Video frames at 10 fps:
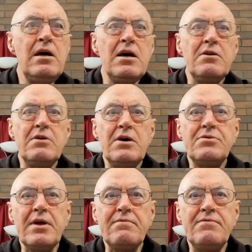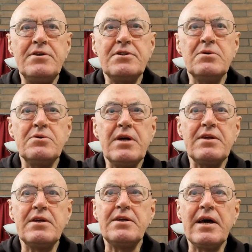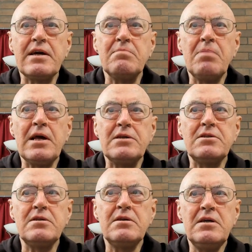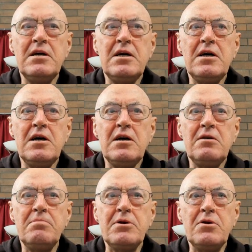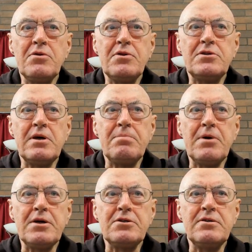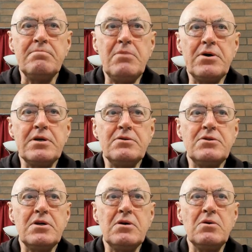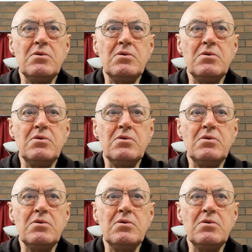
Note that physical death had taken place, but not the separation of body and soul.